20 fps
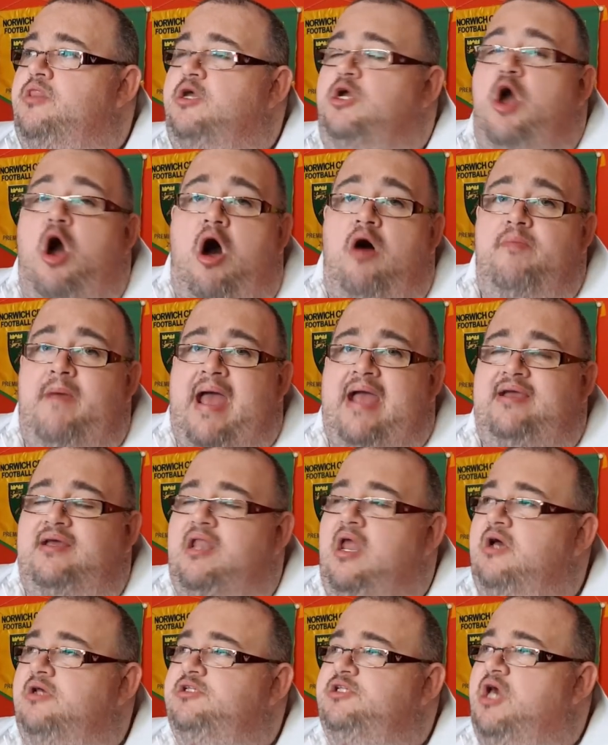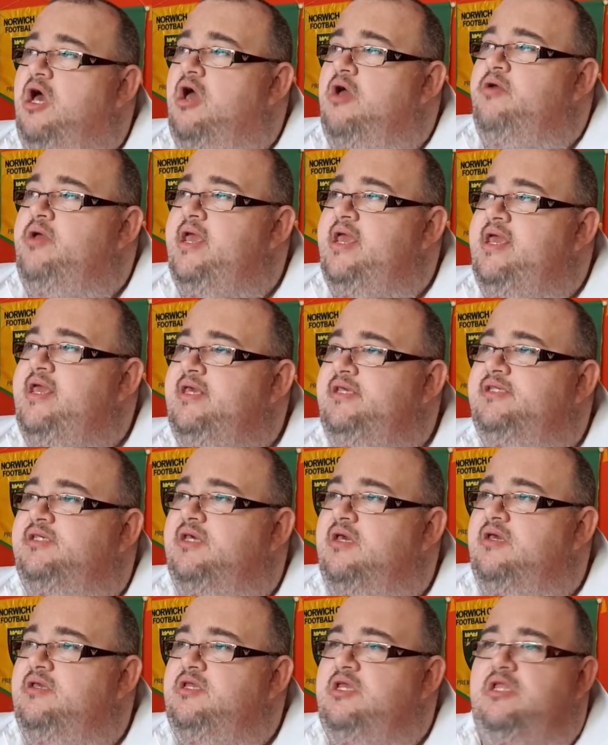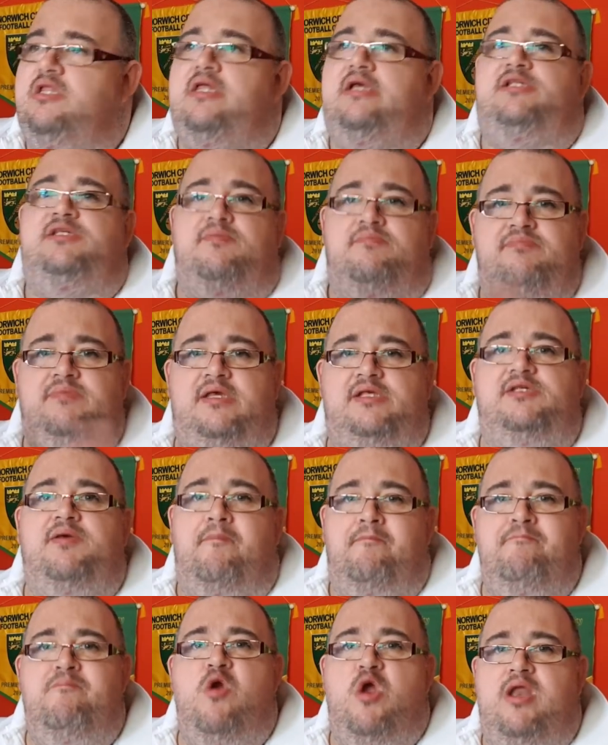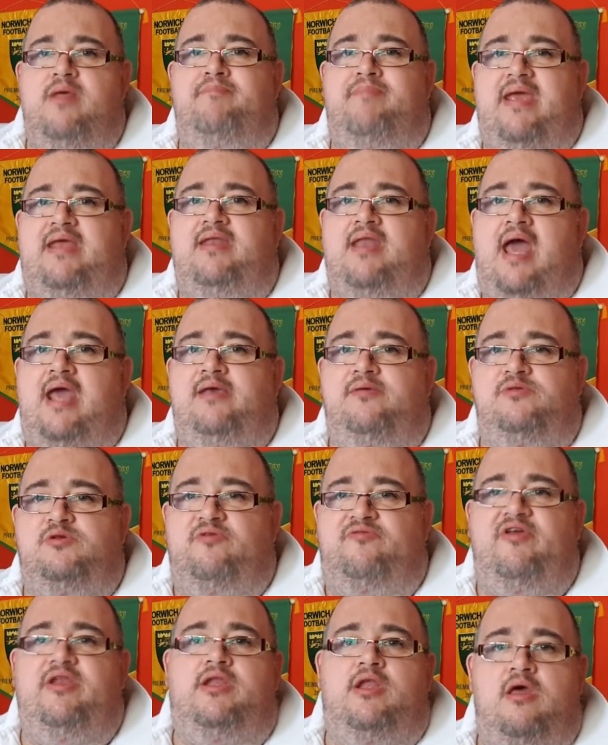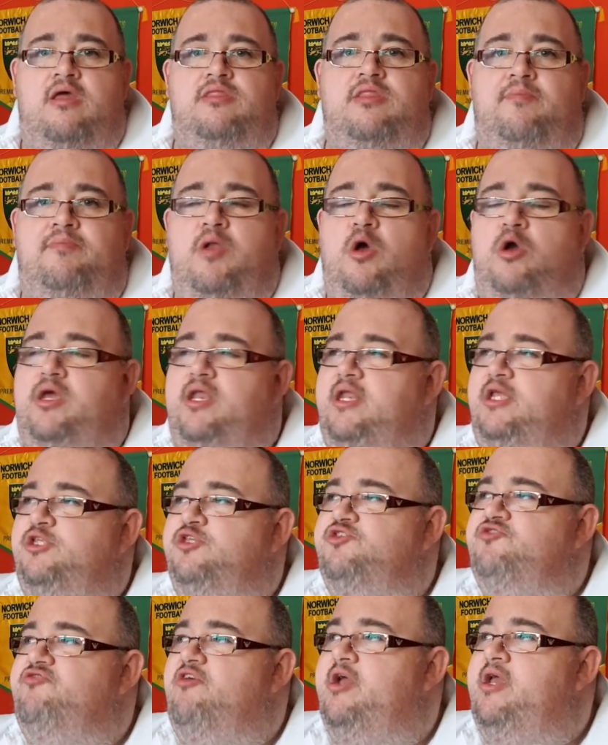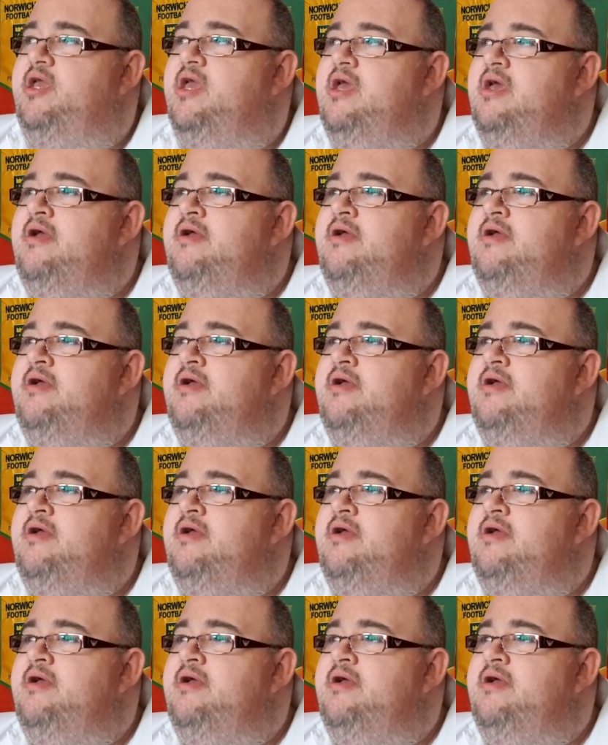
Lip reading: Carp Angler. So there's some really big names within the blogging industry.